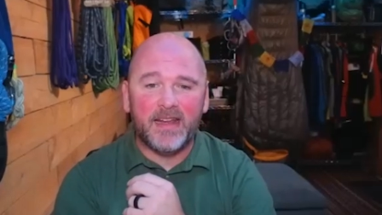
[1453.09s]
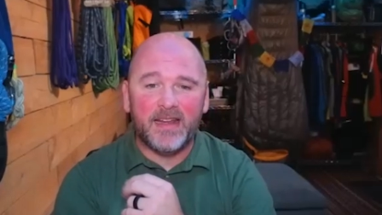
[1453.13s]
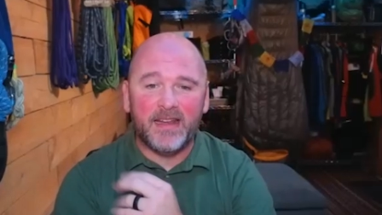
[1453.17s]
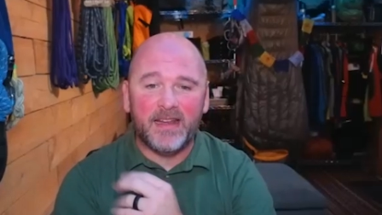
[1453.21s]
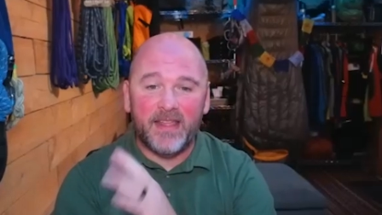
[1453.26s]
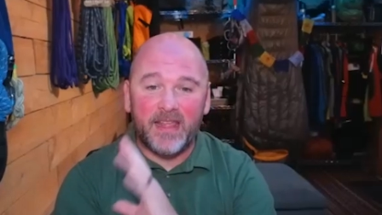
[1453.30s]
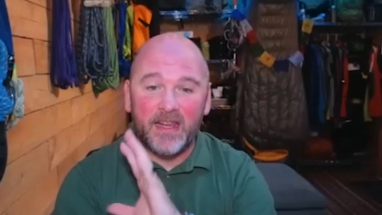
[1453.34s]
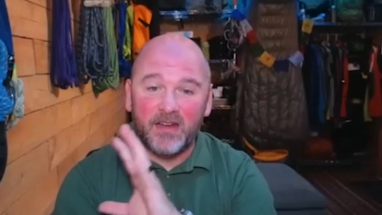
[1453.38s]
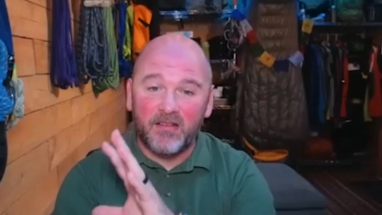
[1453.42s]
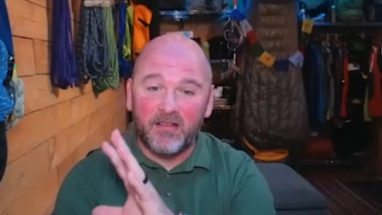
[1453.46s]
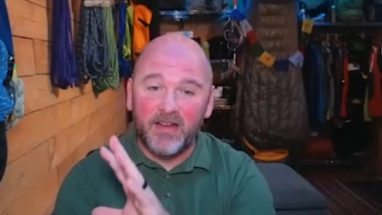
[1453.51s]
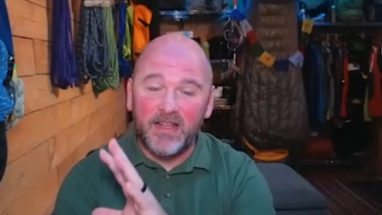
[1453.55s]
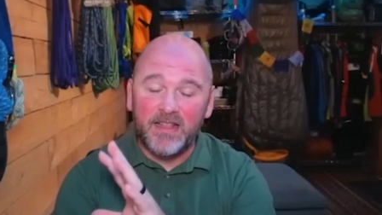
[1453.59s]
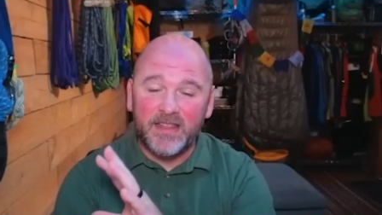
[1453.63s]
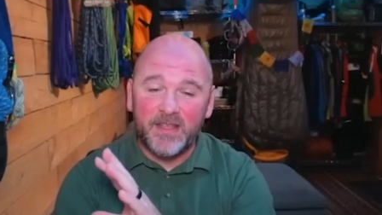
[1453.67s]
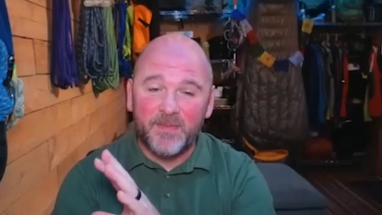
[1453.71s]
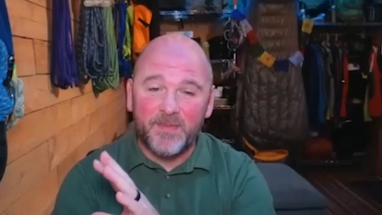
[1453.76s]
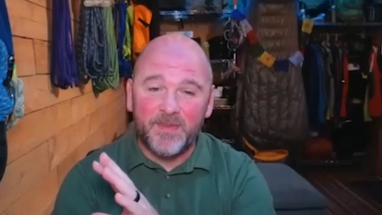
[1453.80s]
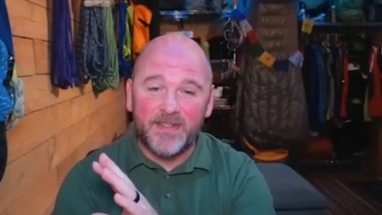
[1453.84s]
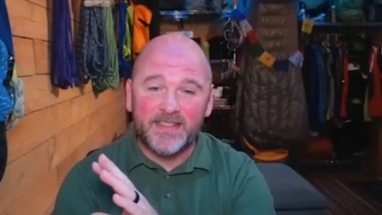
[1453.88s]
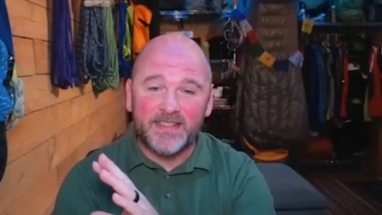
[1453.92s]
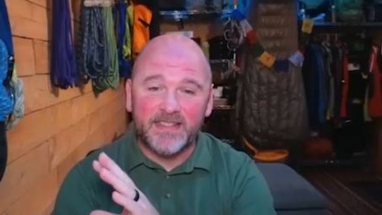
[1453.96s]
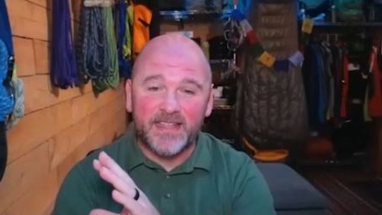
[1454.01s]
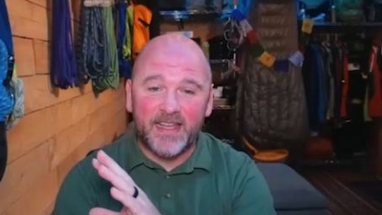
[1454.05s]
And they greet
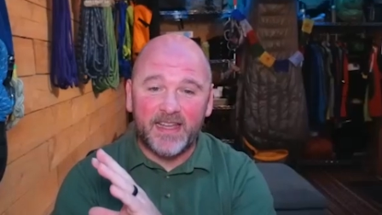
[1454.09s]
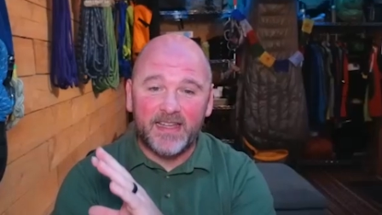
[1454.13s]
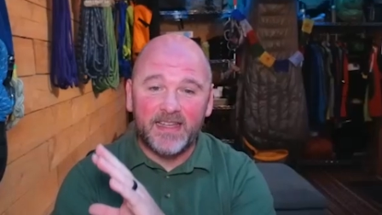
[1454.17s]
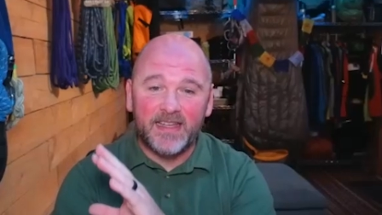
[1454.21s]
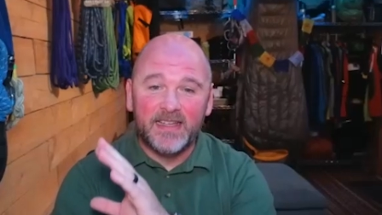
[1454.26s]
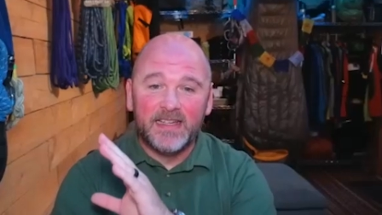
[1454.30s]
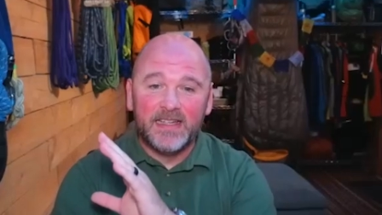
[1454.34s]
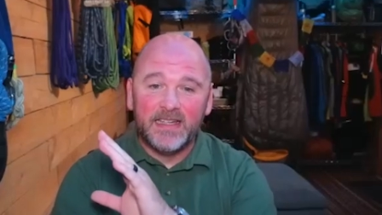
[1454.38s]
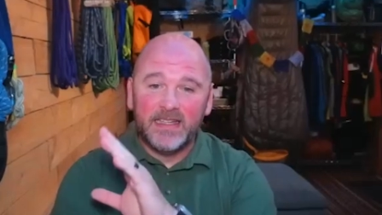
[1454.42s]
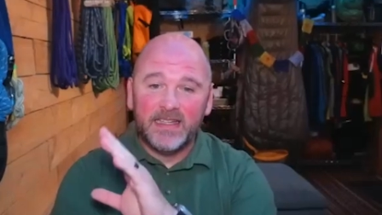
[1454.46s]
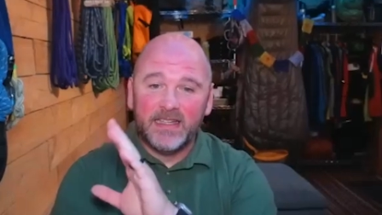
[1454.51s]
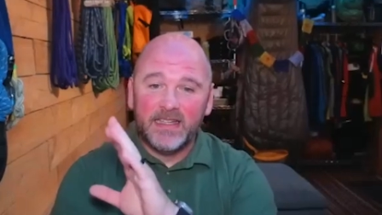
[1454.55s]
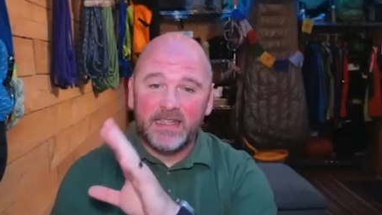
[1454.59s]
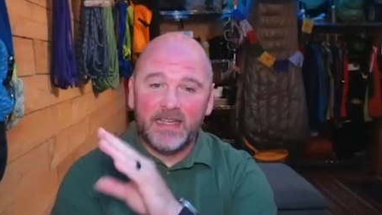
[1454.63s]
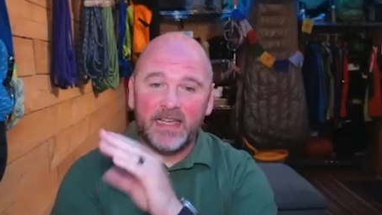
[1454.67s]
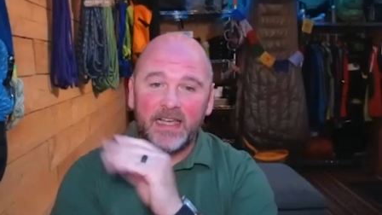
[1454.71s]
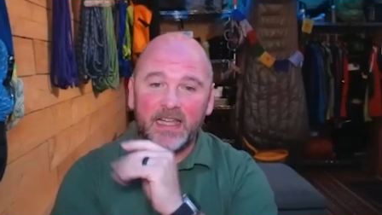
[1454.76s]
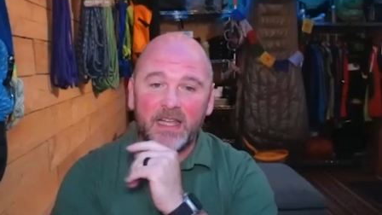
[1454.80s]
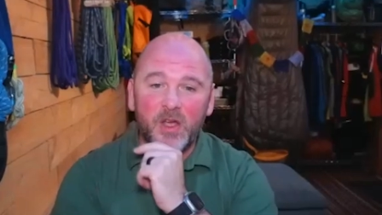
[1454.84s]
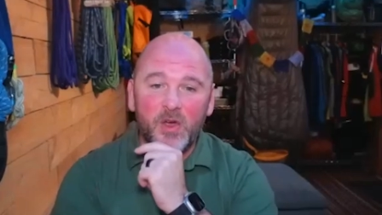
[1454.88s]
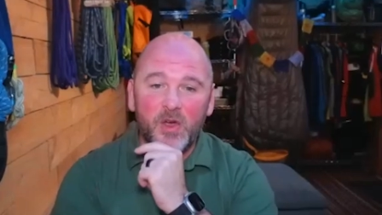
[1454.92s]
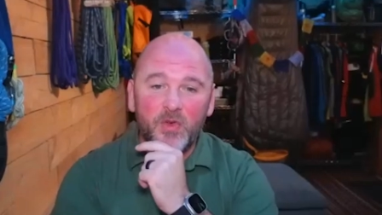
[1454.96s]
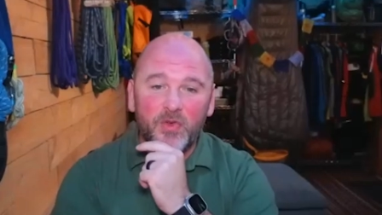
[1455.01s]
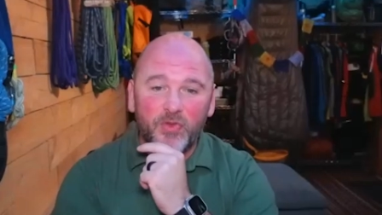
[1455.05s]
them and say,
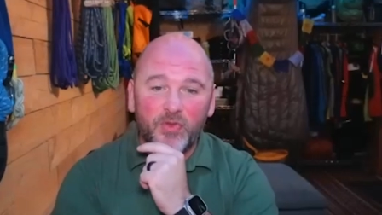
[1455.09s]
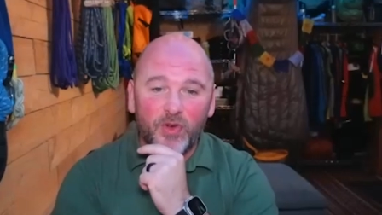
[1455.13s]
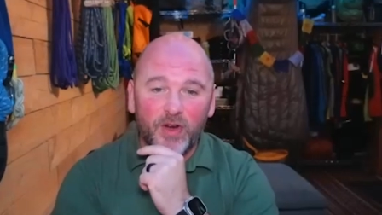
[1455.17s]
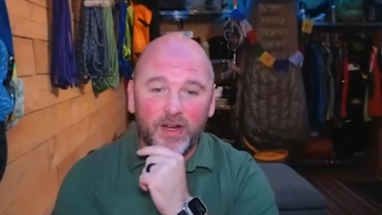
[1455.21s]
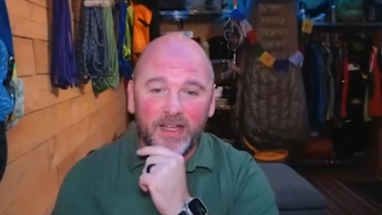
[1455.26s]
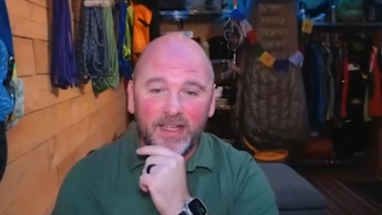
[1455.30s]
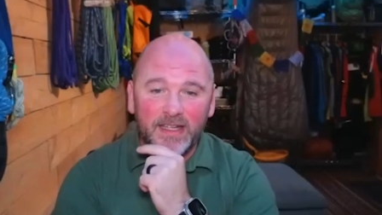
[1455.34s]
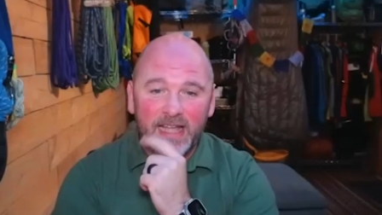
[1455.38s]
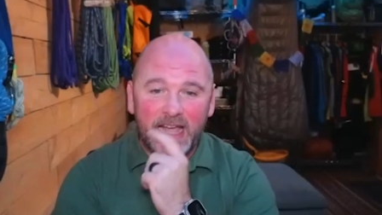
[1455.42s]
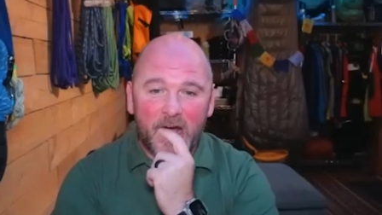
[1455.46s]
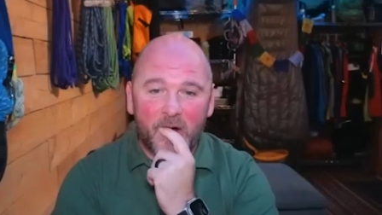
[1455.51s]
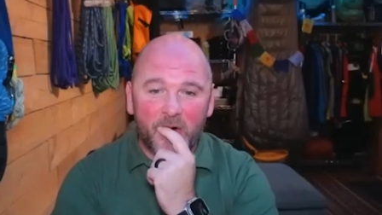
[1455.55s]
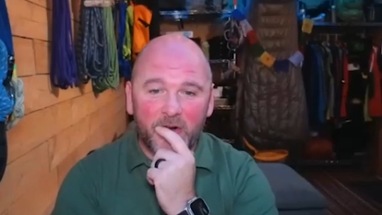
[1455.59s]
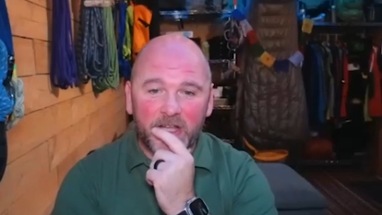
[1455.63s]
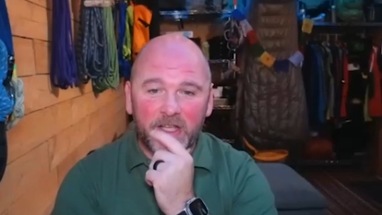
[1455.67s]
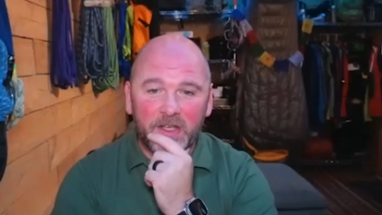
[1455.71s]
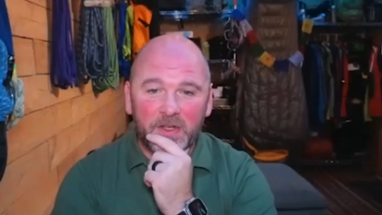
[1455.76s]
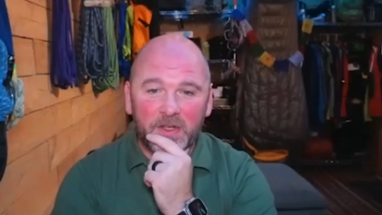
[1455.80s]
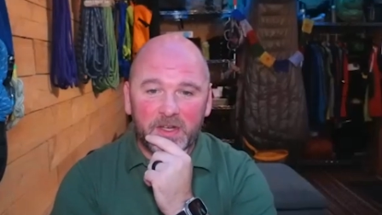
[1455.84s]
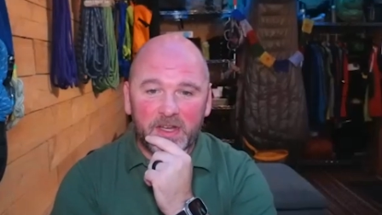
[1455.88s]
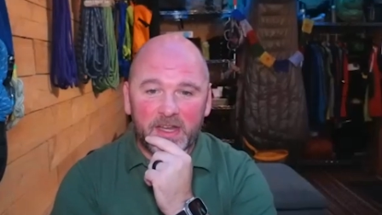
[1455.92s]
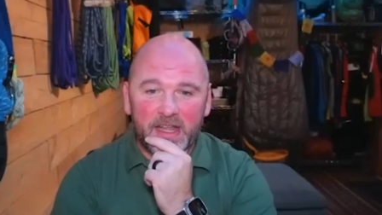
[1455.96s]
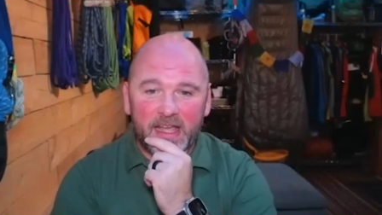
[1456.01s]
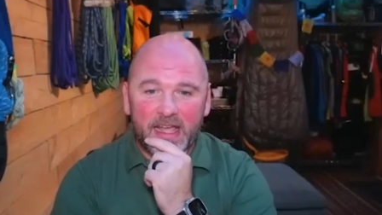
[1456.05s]
hello, friend, how are
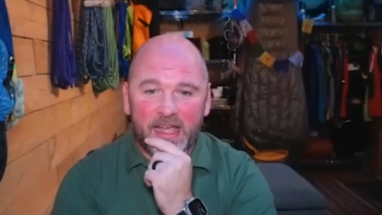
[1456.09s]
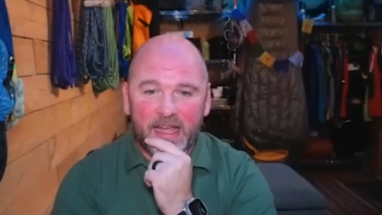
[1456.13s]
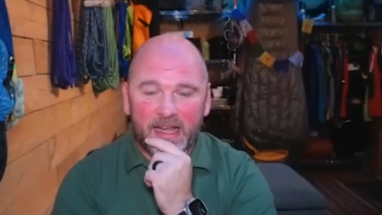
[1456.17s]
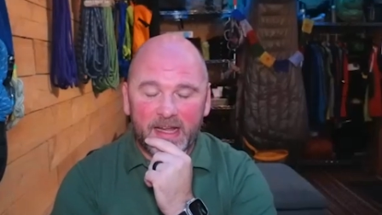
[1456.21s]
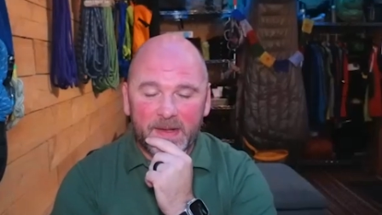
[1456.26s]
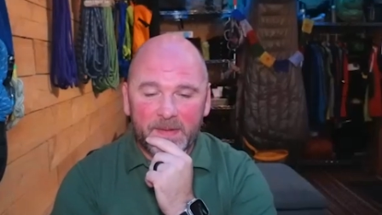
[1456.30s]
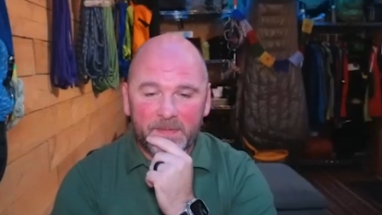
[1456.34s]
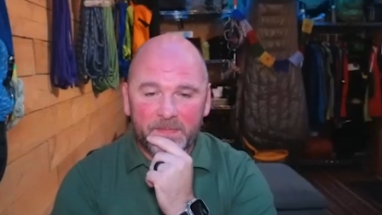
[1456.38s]
you today?